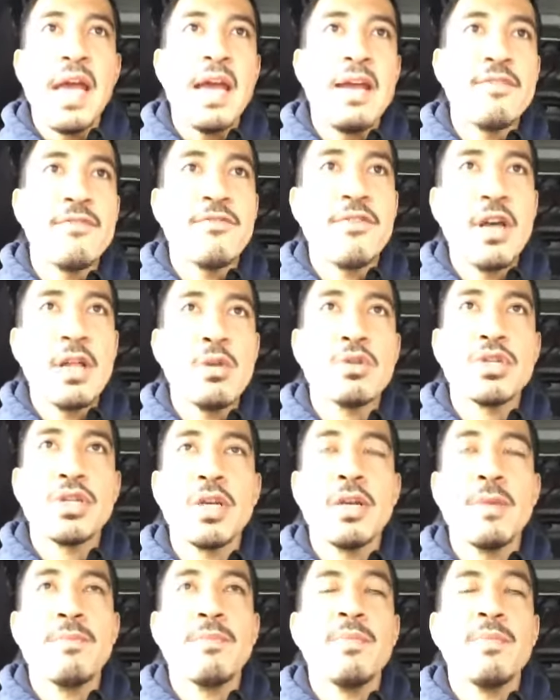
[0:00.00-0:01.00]
fellowship
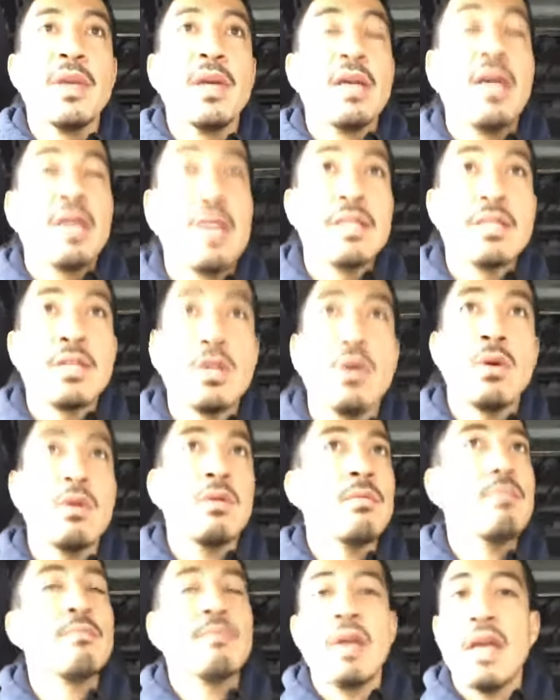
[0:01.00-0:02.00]
until
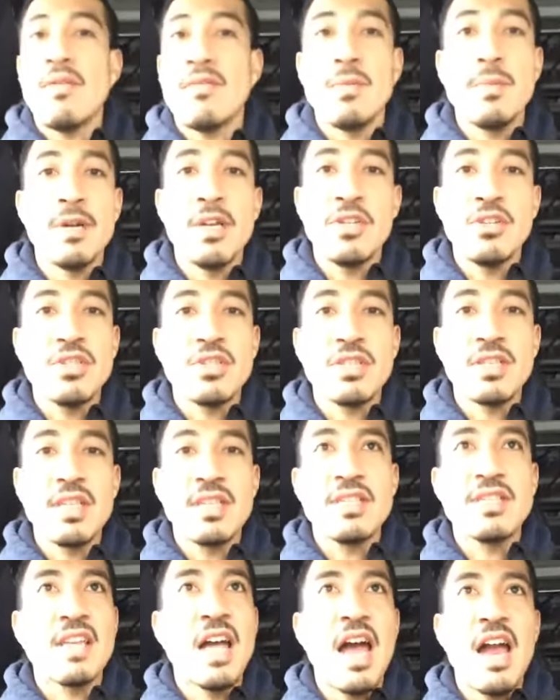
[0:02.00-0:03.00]
everybody just gets
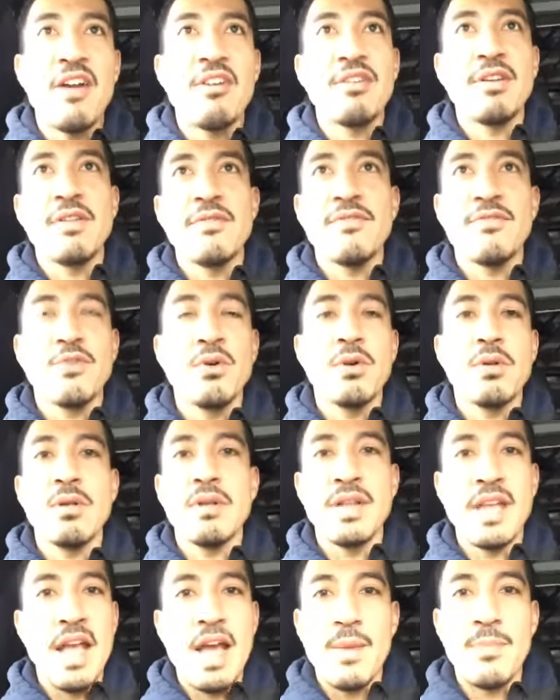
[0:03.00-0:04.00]
tired and full and
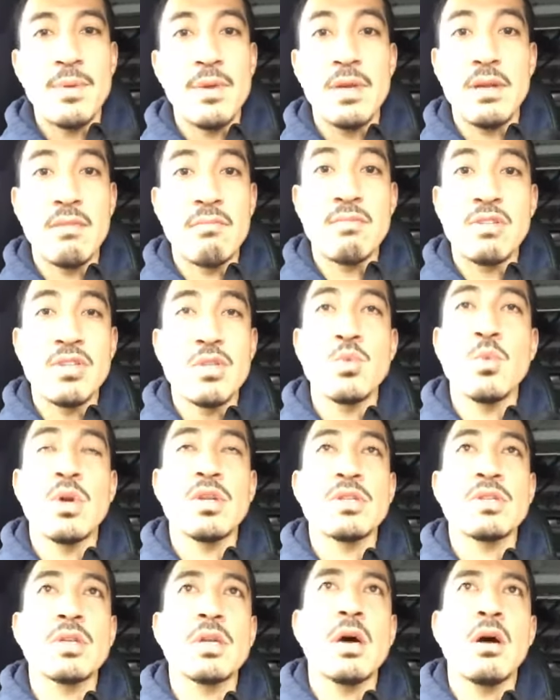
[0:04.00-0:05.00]
happy and just wants to
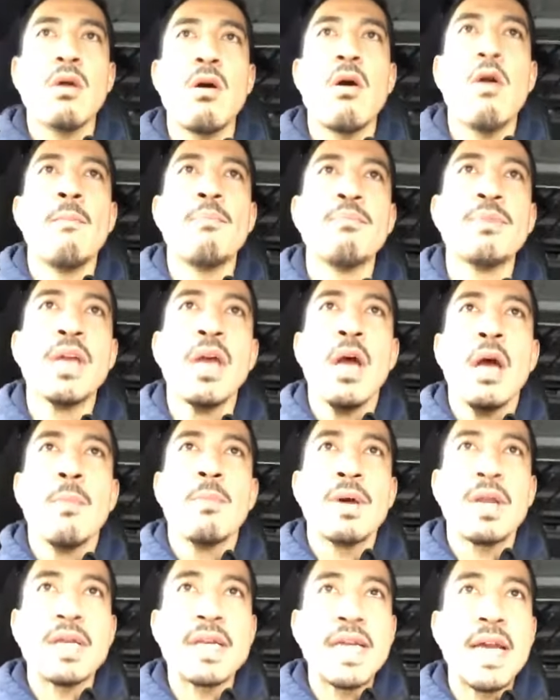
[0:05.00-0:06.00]
go home. But
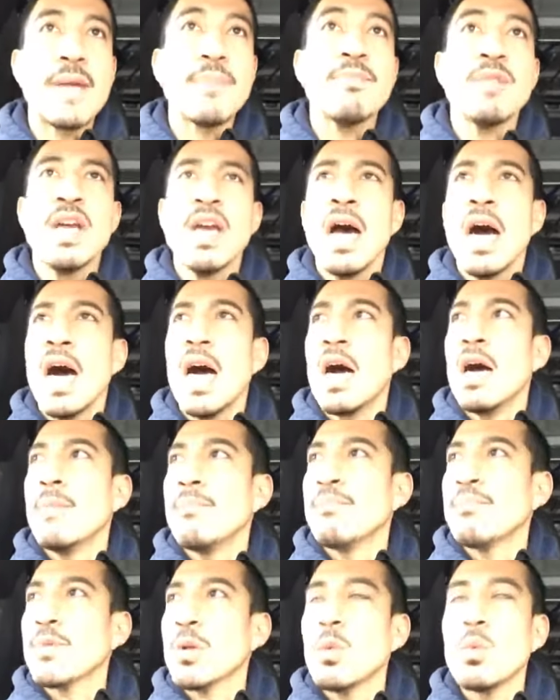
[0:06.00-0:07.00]
again,
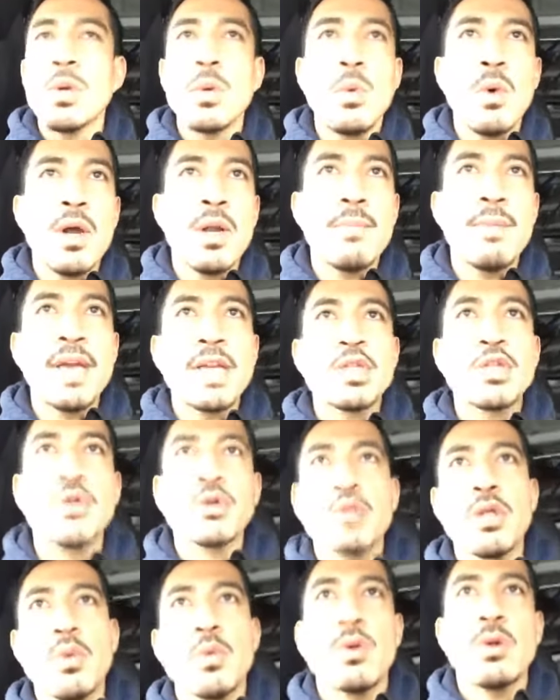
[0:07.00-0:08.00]
we want to make sure that
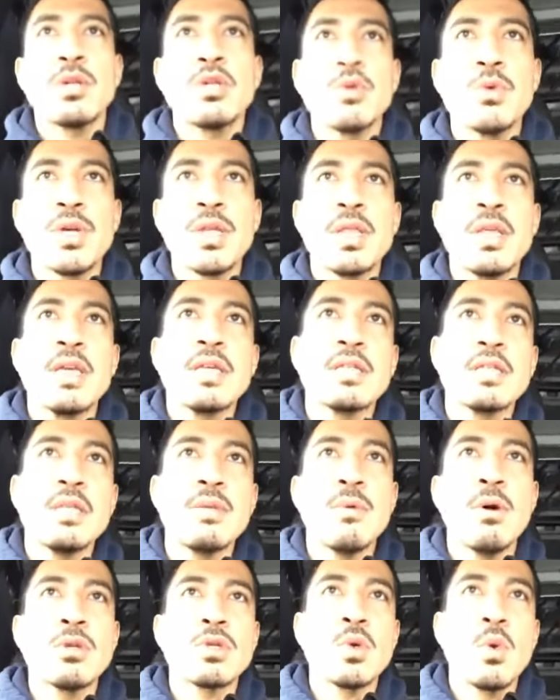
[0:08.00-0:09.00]
we're doing this in the
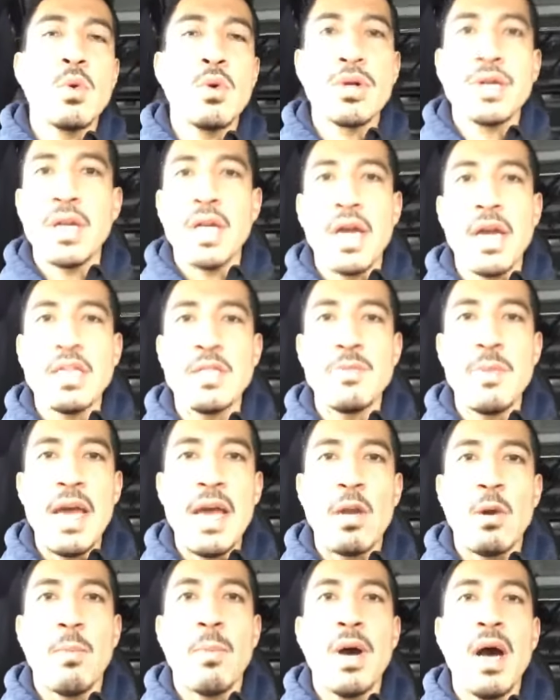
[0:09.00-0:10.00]
most organized manner
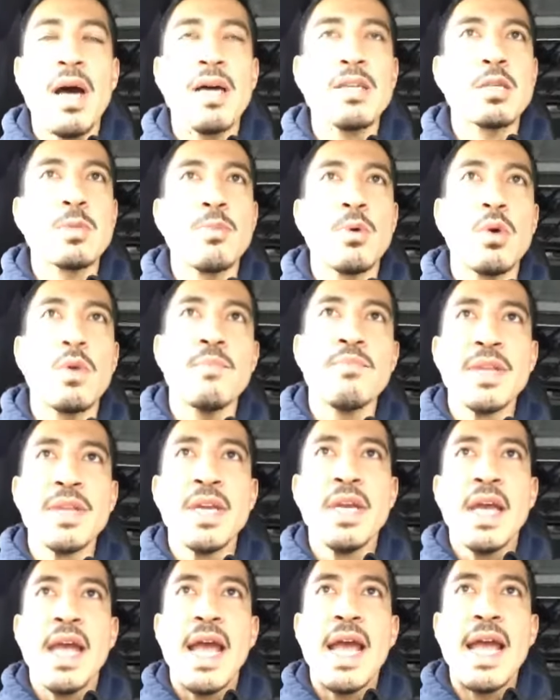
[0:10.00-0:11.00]
possible.
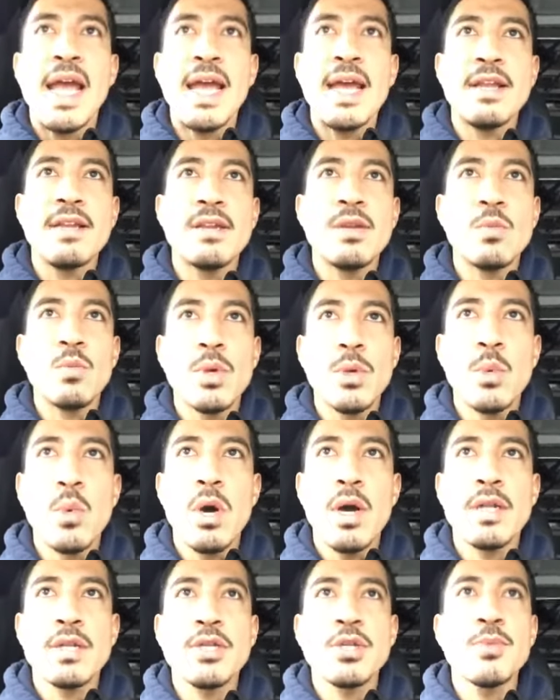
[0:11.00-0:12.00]
And we want
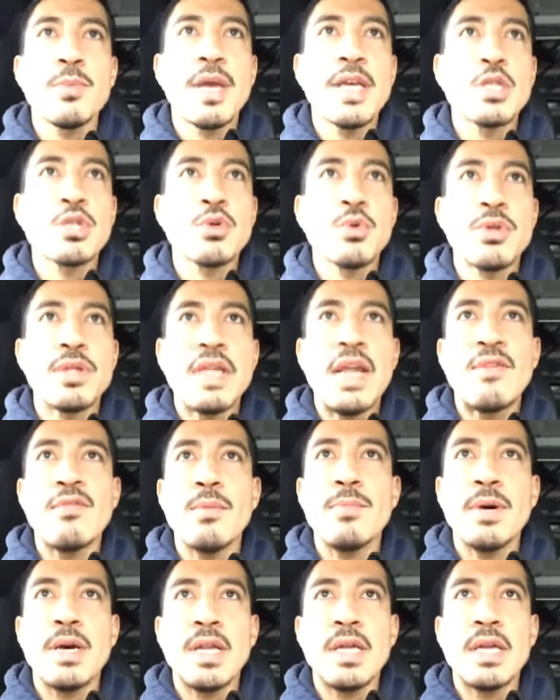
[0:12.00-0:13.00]
to make sure that
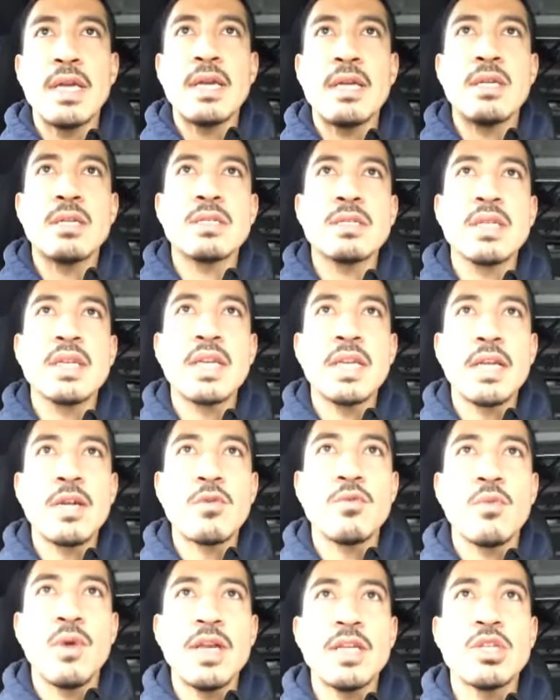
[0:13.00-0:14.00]
everybody is getting
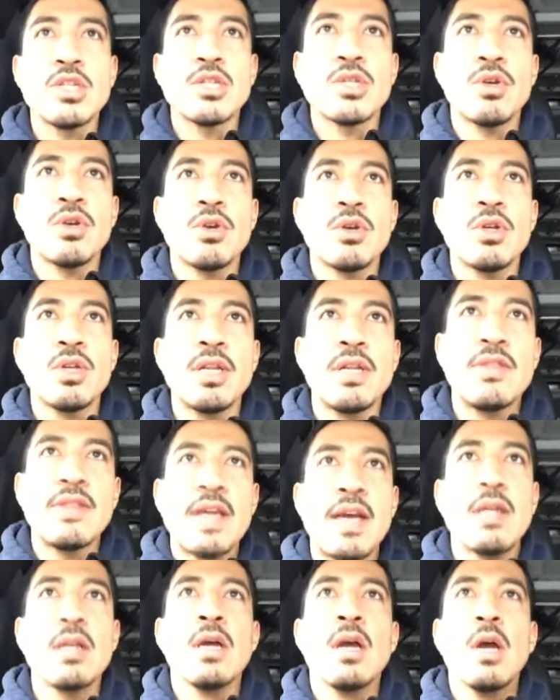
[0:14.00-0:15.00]
registered and that
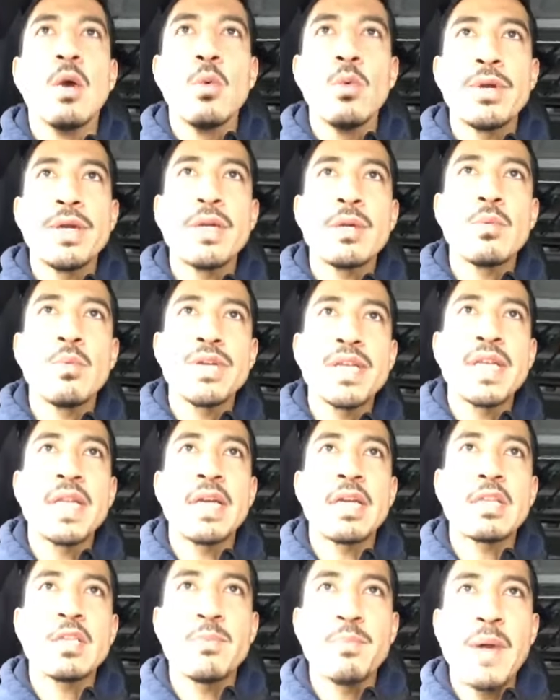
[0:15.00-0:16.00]
we can
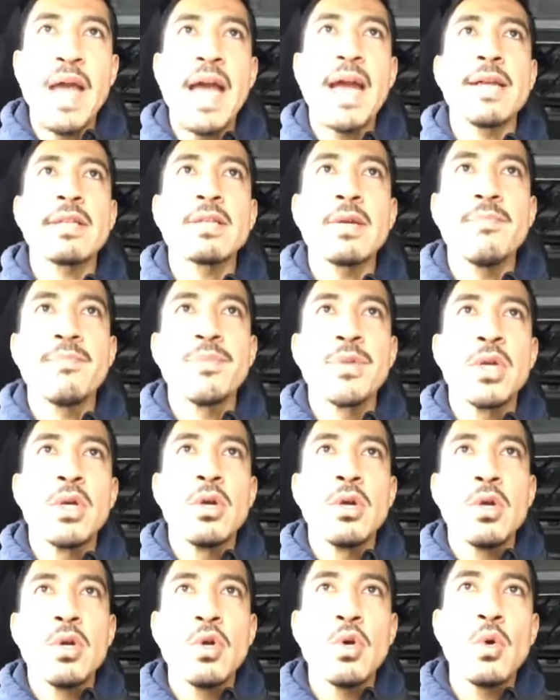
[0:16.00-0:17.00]
expect
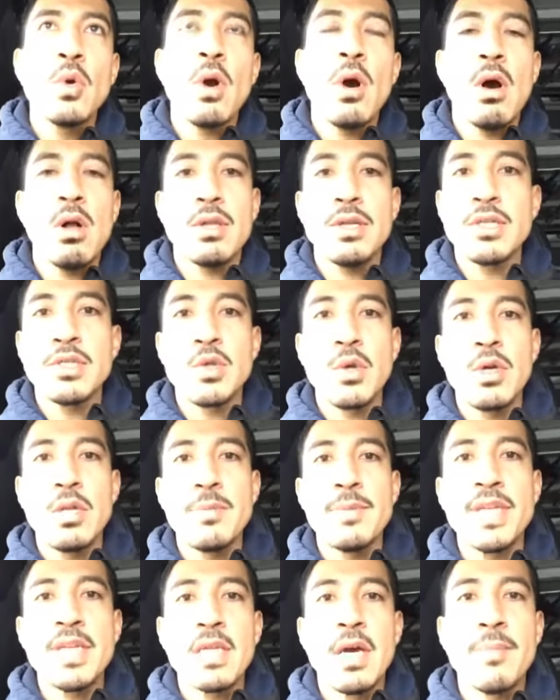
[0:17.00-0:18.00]
who all is going to be
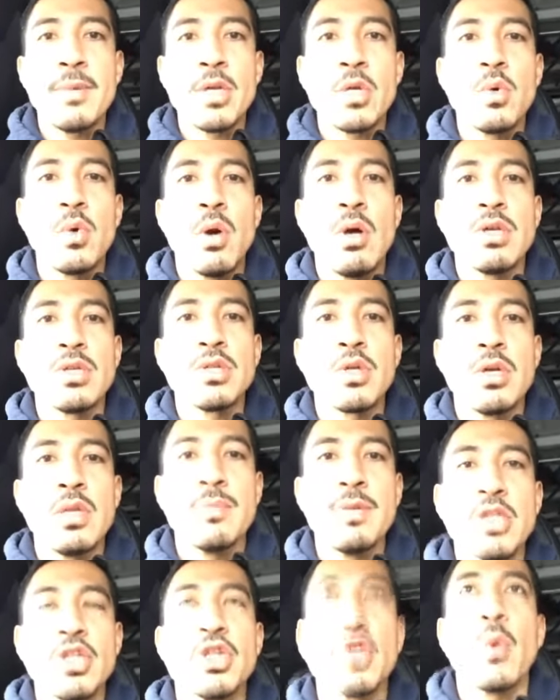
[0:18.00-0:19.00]
coming, who all is going to be
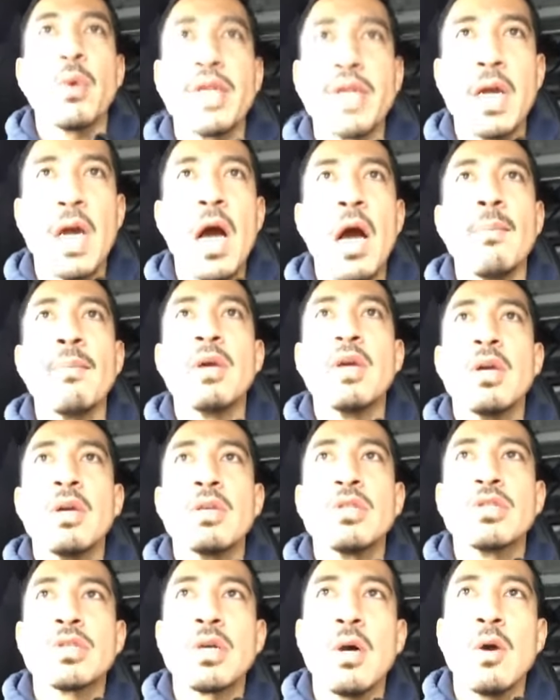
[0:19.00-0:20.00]
showing up.
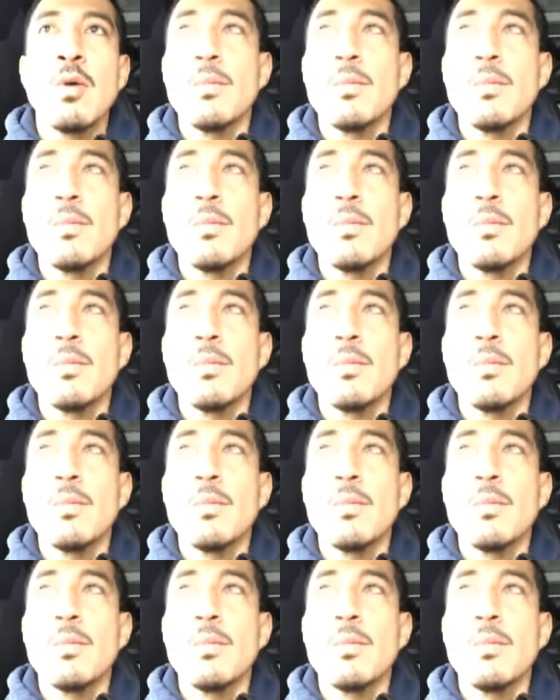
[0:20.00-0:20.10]
So,